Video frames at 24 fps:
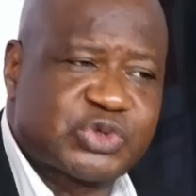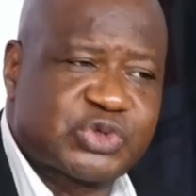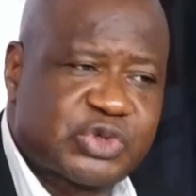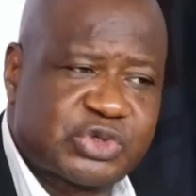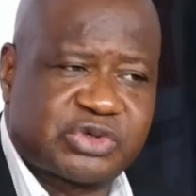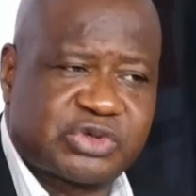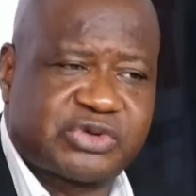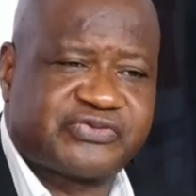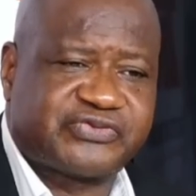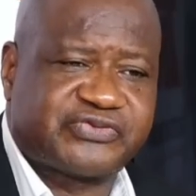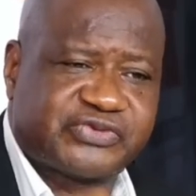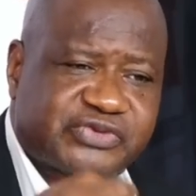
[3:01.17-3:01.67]

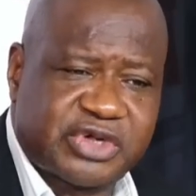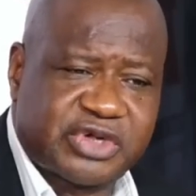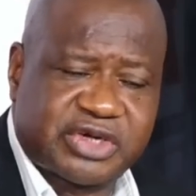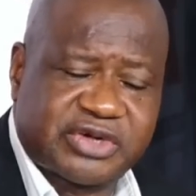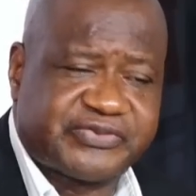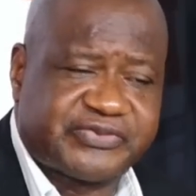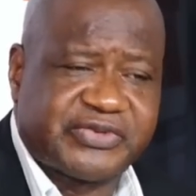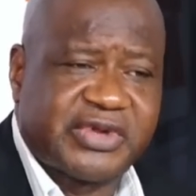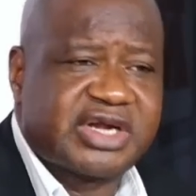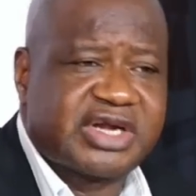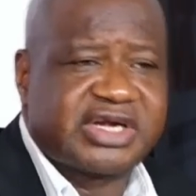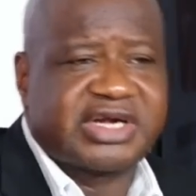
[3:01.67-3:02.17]
stone of a lot
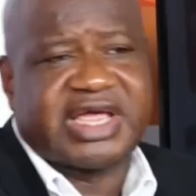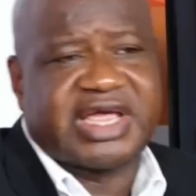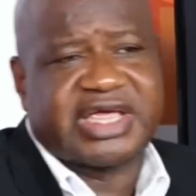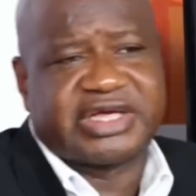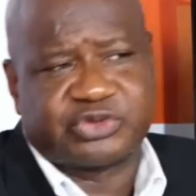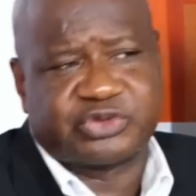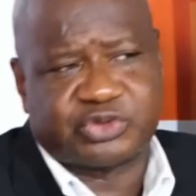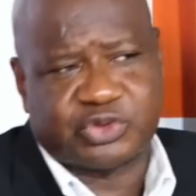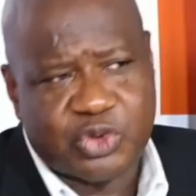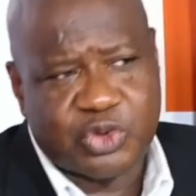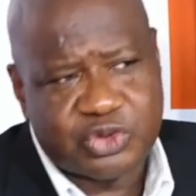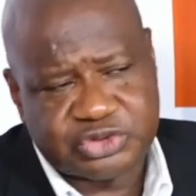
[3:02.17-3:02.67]
of
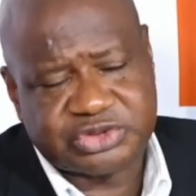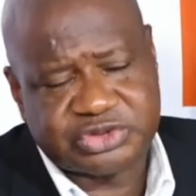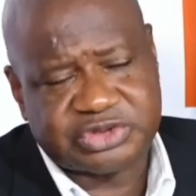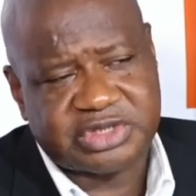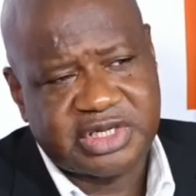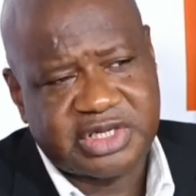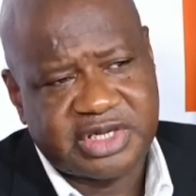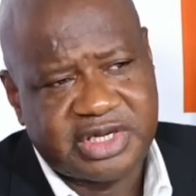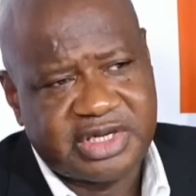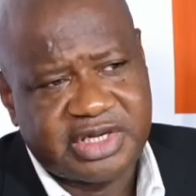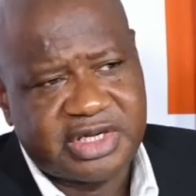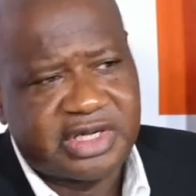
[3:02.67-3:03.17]
like roads,
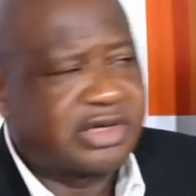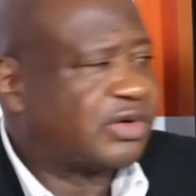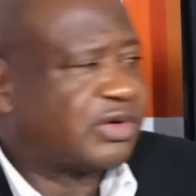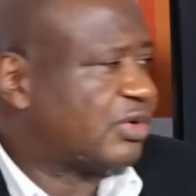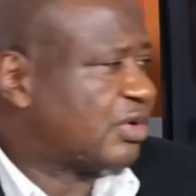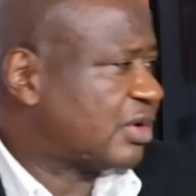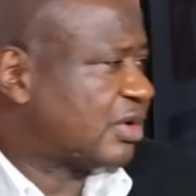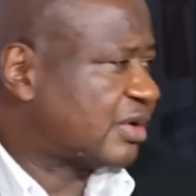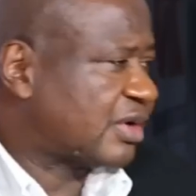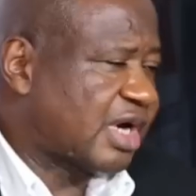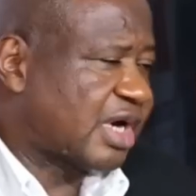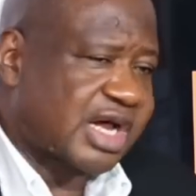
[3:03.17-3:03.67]

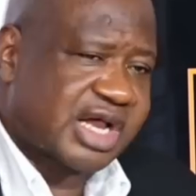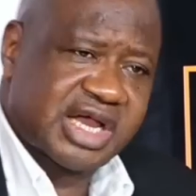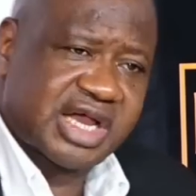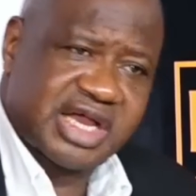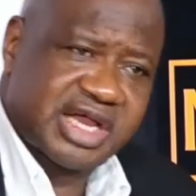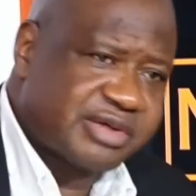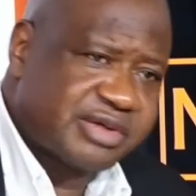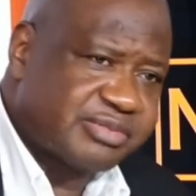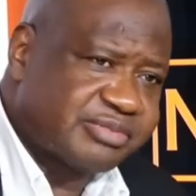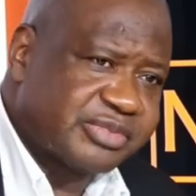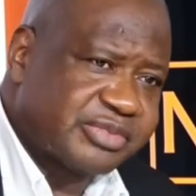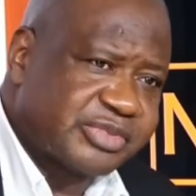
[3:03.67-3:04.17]

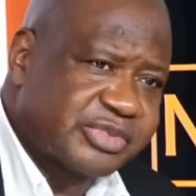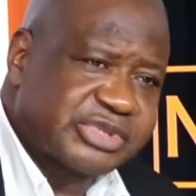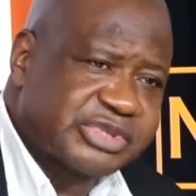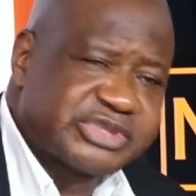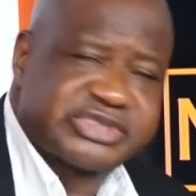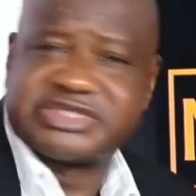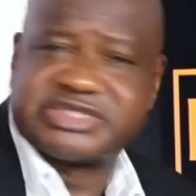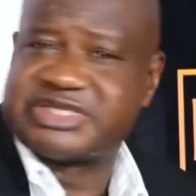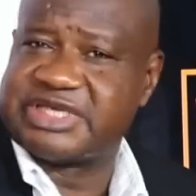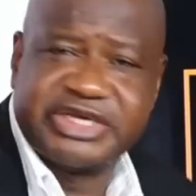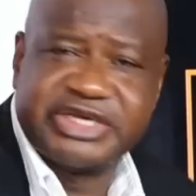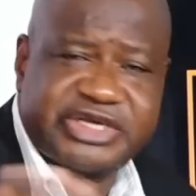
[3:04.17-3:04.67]

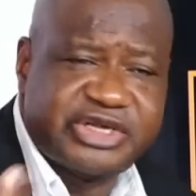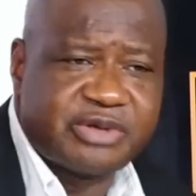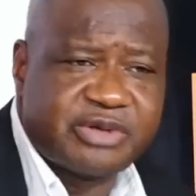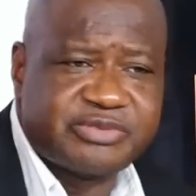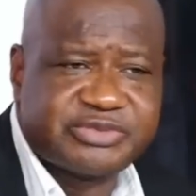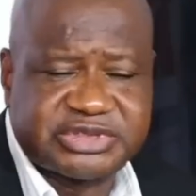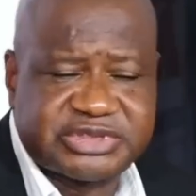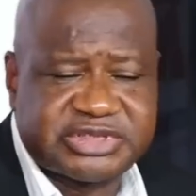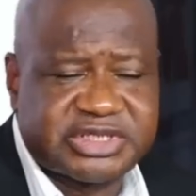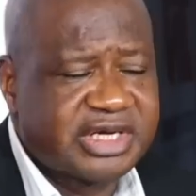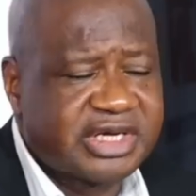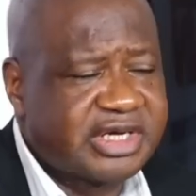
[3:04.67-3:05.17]

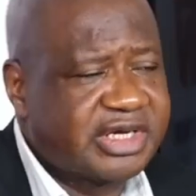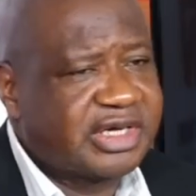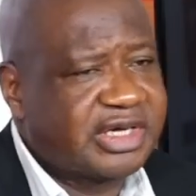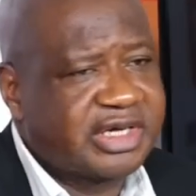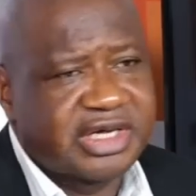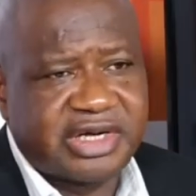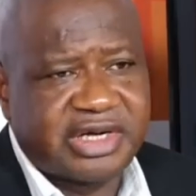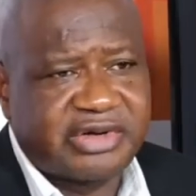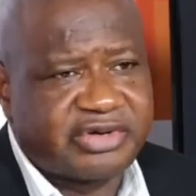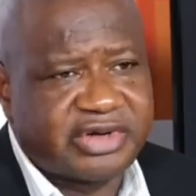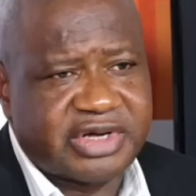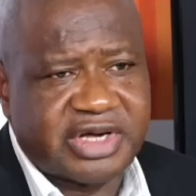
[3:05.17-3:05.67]
stadiums,
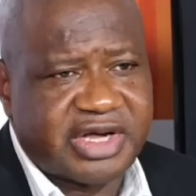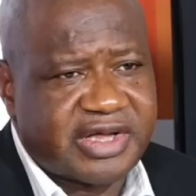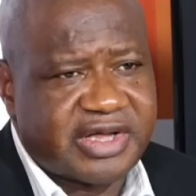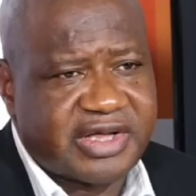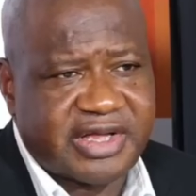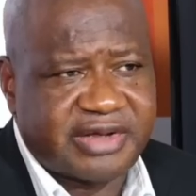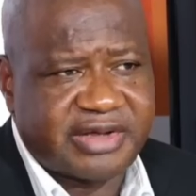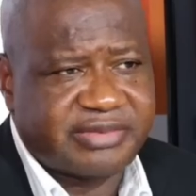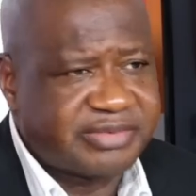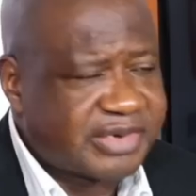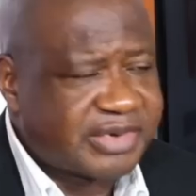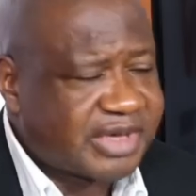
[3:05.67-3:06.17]

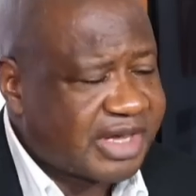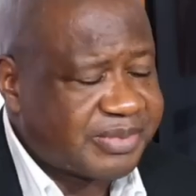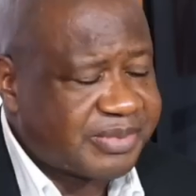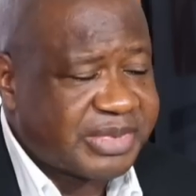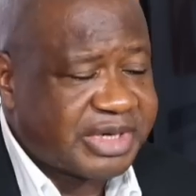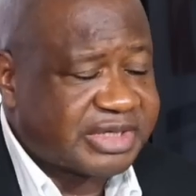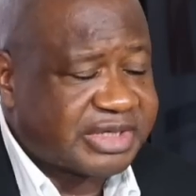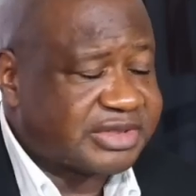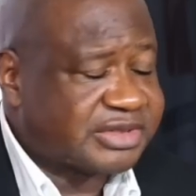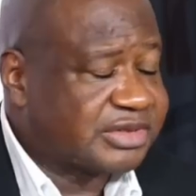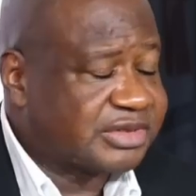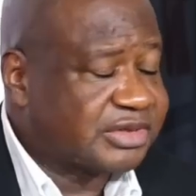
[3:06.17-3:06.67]
I
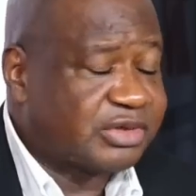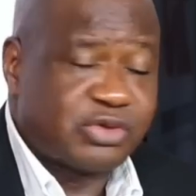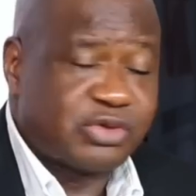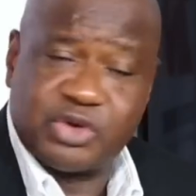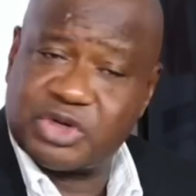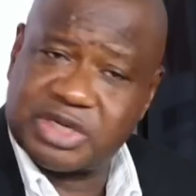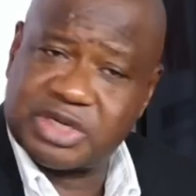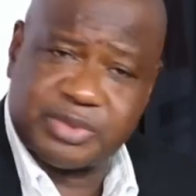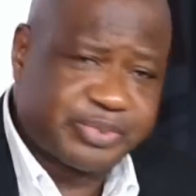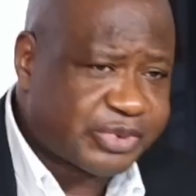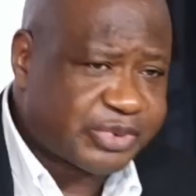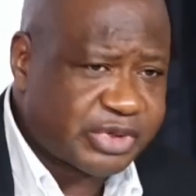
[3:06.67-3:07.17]
mean
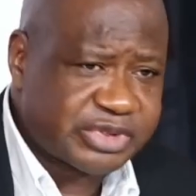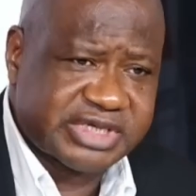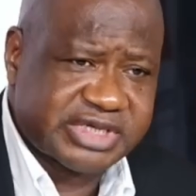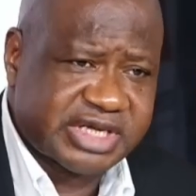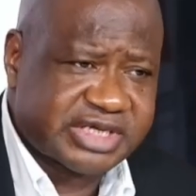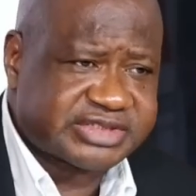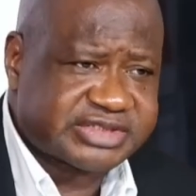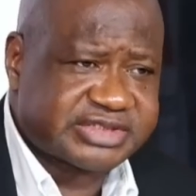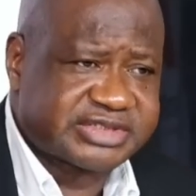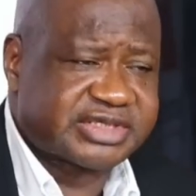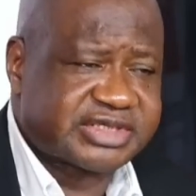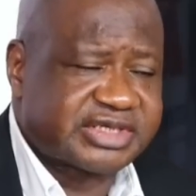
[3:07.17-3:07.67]
other
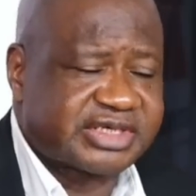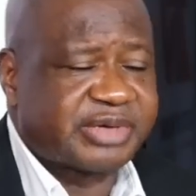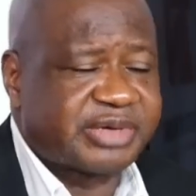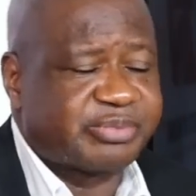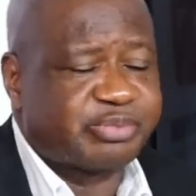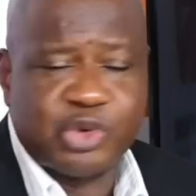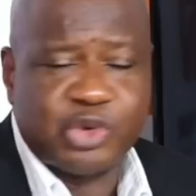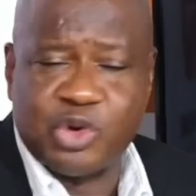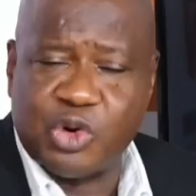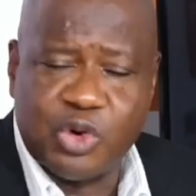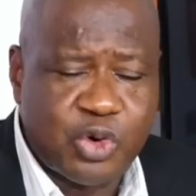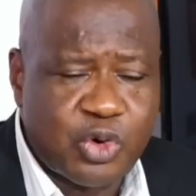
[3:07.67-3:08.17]
projects,
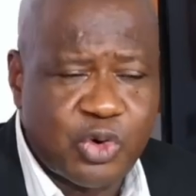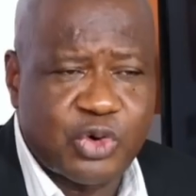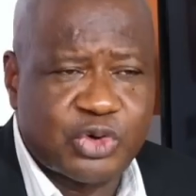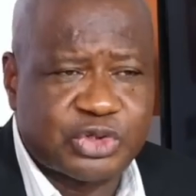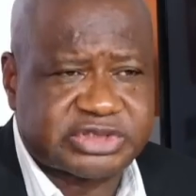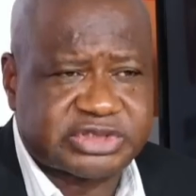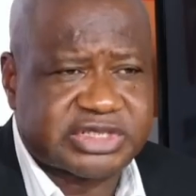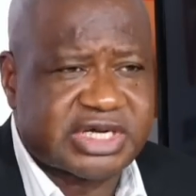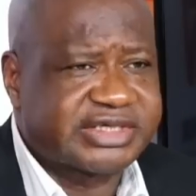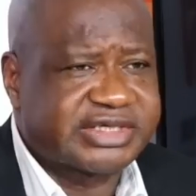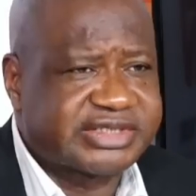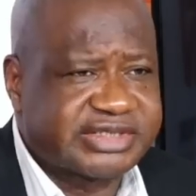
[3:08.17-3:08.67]

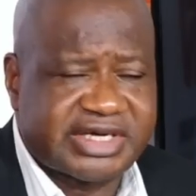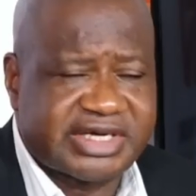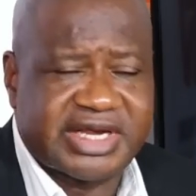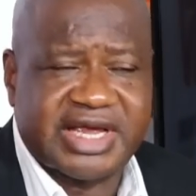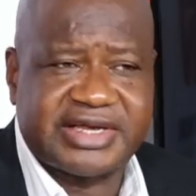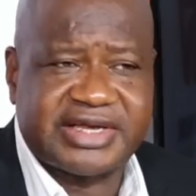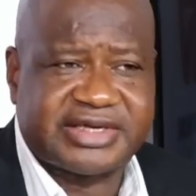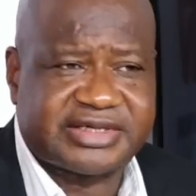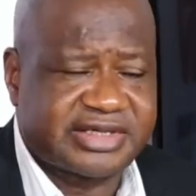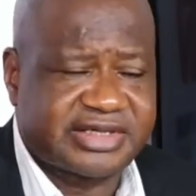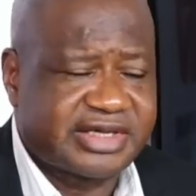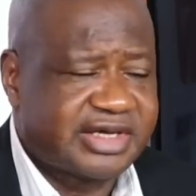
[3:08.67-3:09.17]
boreholes and the
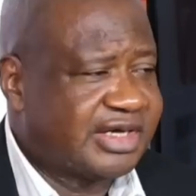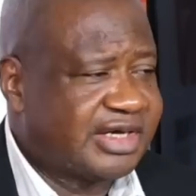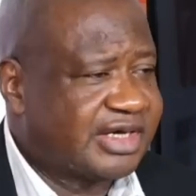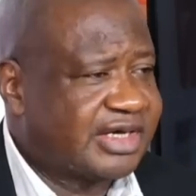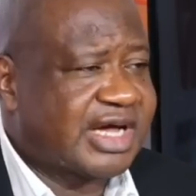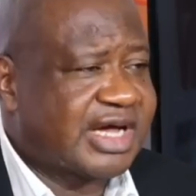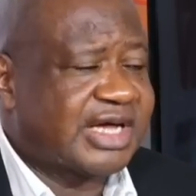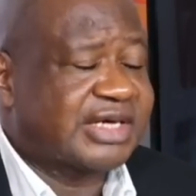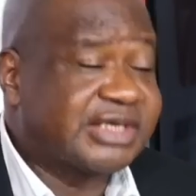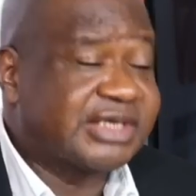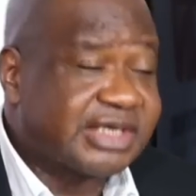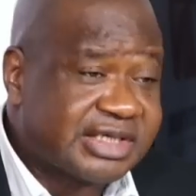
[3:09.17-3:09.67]
like.
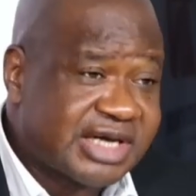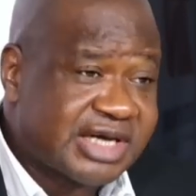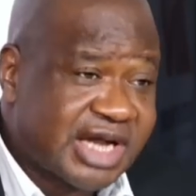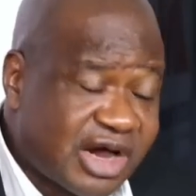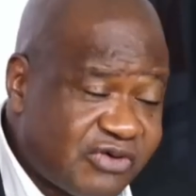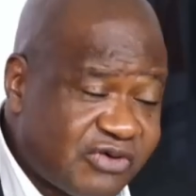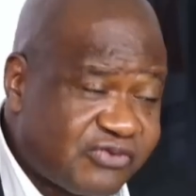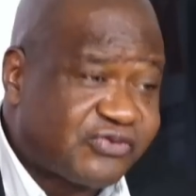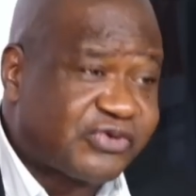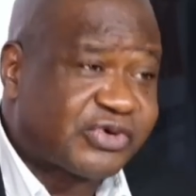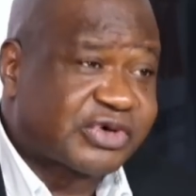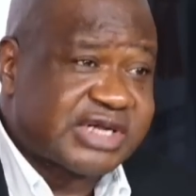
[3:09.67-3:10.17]
And
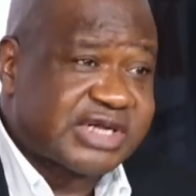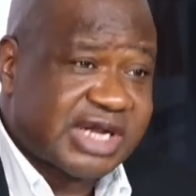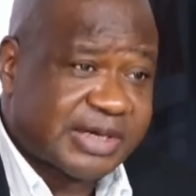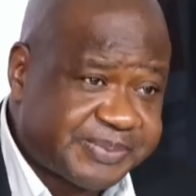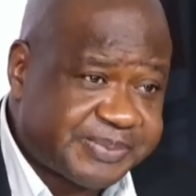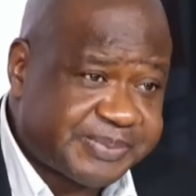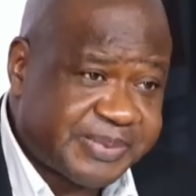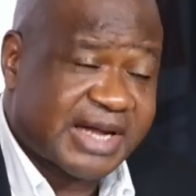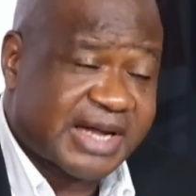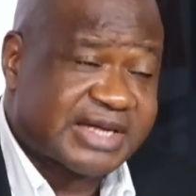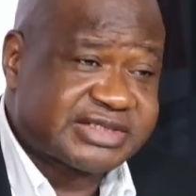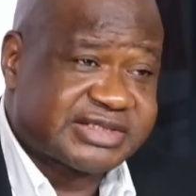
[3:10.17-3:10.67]
now for
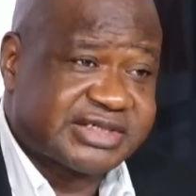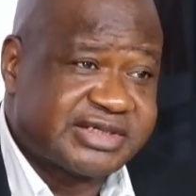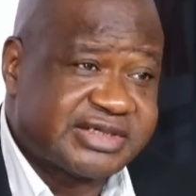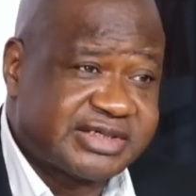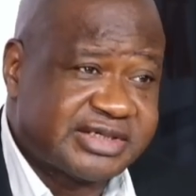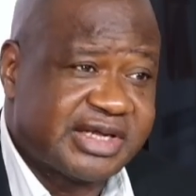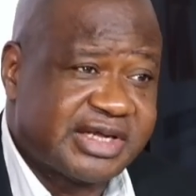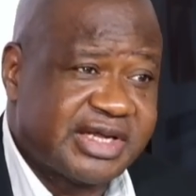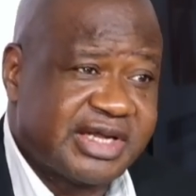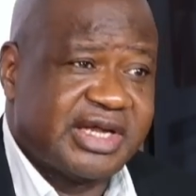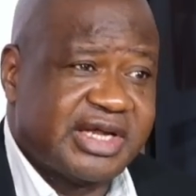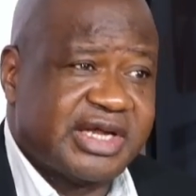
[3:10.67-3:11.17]
that
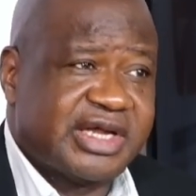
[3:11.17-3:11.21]
person,